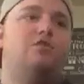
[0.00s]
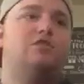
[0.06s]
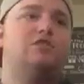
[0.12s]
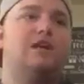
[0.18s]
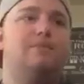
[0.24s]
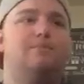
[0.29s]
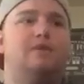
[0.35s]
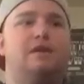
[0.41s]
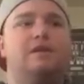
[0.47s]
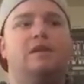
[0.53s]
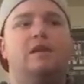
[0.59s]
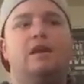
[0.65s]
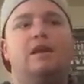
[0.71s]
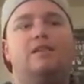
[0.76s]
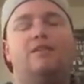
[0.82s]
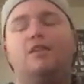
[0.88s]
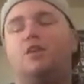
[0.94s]
to throw something,
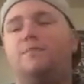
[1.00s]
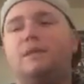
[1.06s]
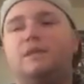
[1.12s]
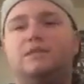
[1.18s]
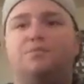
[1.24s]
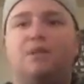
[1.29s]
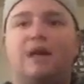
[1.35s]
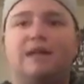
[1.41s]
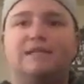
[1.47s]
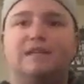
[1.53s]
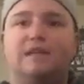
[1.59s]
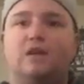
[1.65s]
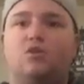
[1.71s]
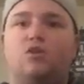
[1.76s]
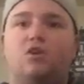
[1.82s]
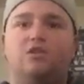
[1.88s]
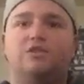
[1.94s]
little piece of
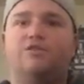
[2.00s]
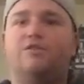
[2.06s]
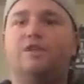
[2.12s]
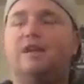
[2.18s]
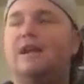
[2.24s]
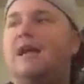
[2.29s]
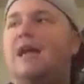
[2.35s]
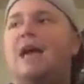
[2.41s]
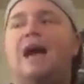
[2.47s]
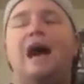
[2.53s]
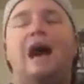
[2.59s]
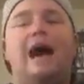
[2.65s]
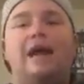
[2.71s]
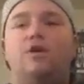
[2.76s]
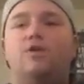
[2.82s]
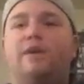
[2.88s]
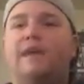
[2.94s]
plastic across the arena,
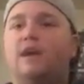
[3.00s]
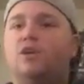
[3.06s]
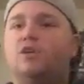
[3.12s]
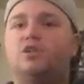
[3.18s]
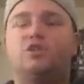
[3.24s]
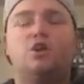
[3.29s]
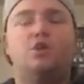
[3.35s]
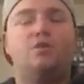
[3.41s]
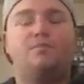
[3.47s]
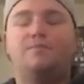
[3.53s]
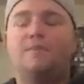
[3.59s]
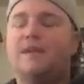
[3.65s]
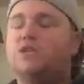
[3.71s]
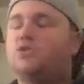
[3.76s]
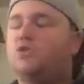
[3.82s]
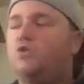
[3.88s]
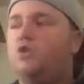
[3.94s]
I don't care. Just don't
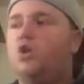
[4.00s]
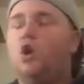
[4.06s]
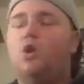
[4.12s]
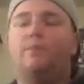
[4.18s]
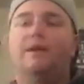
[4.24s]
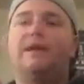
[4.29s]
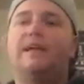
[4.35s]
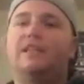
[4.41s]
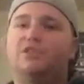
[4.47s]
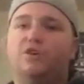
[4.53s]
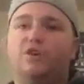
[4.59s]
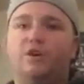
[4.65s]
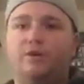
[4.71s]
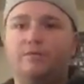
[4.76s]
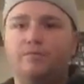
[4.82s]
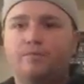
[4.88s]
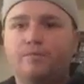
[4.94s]
make sure nobody gets
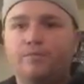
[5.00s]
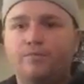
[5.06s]
hurt.